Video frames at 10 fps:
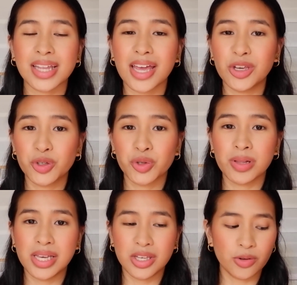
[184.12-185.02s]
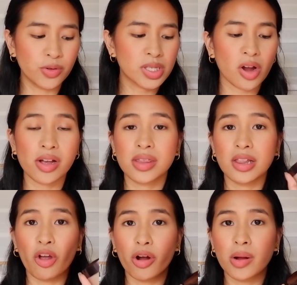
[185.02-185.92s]
that I usually use are the
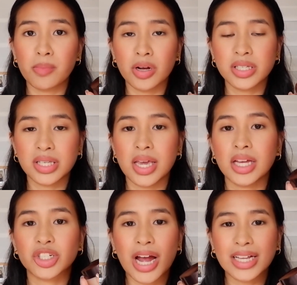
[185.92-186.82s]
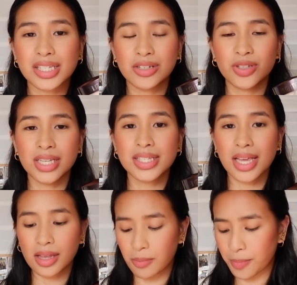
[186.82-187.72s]
Laura Mercier Translucent
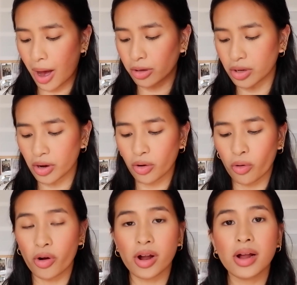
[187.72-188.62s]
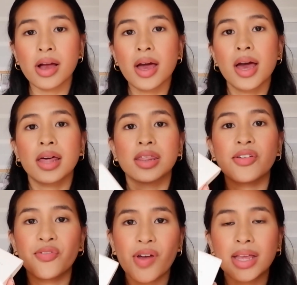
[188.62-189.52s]
Setting Powder or the
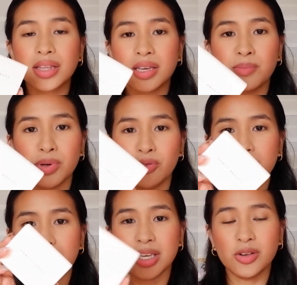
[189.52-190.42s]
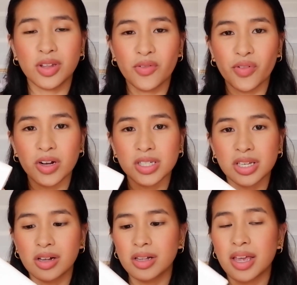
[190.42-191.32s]
Fenty Beauty
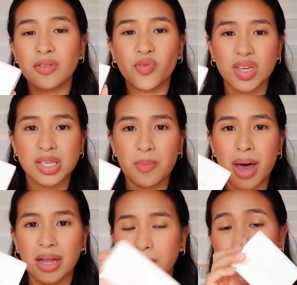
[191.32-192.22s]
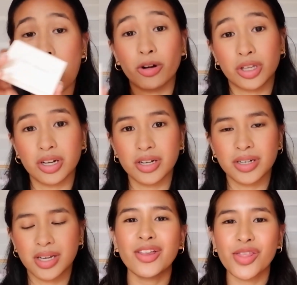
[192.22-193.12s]
Universal Invisimatte Powder.
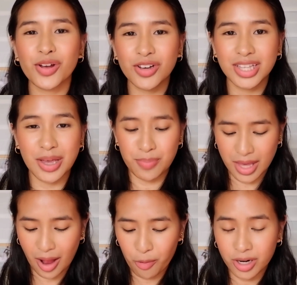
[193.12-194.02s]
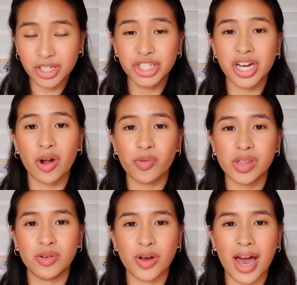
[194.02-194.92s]
Another good tip that I want to share
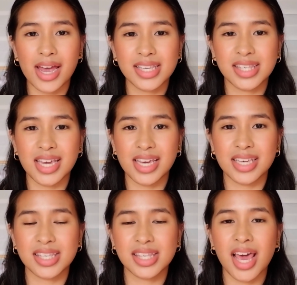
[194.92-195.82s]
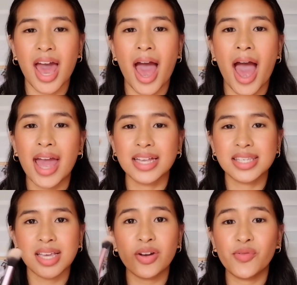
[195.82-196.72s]
with you guys is
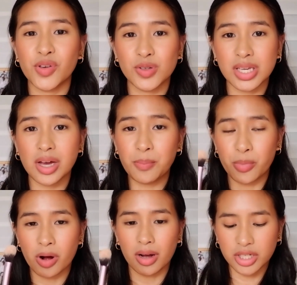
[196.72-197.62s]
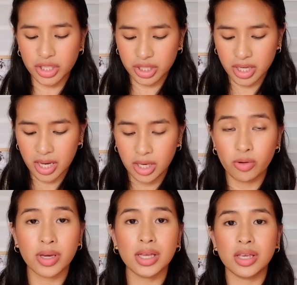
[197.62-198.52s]
instead of using a brush,
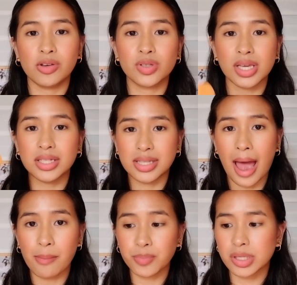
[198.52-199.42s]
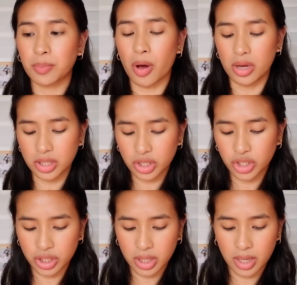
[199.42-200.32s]
you can use a damp
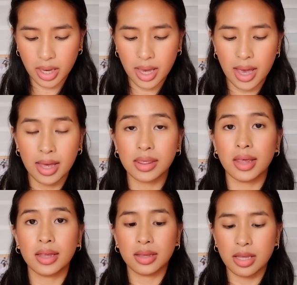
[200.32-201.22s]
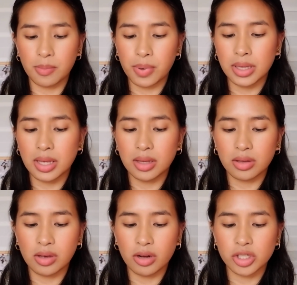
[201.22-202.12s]
sponge and then dip it
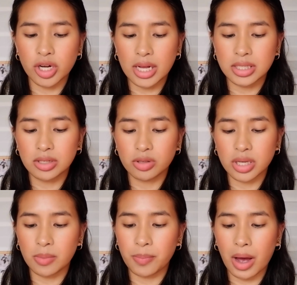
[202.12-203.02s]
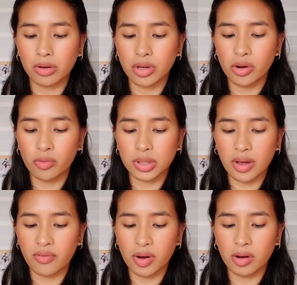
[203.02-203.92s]
into your translucent powder or
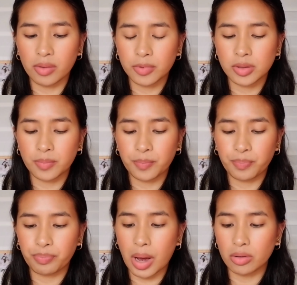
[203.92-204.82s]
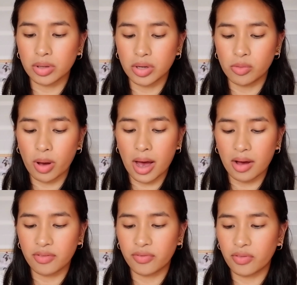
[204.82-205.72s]
whatever powder you
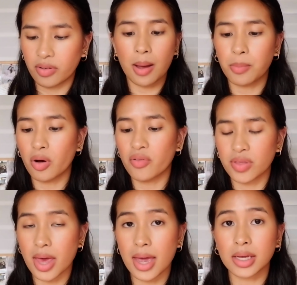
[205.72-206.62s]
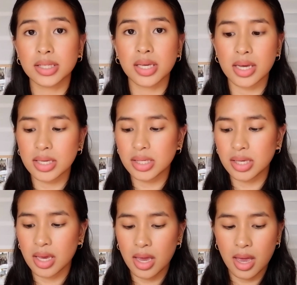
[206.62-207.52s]
have. Tap off the
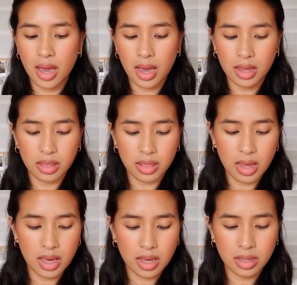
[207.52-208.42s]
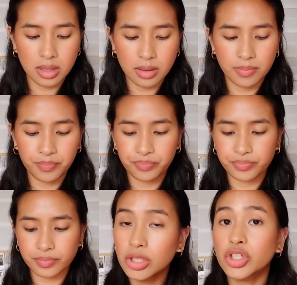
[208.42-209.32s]
excess and then
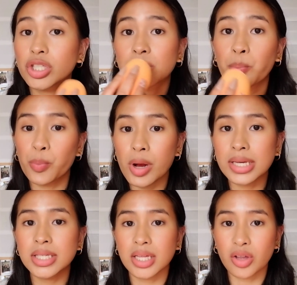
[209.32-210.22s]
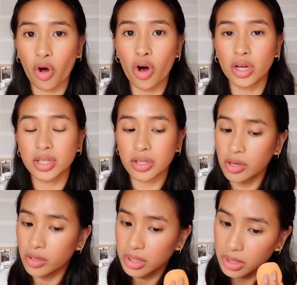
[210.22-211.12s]
just press it onto
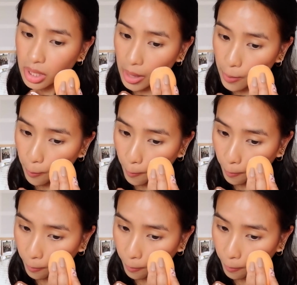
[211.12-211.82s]
your skin.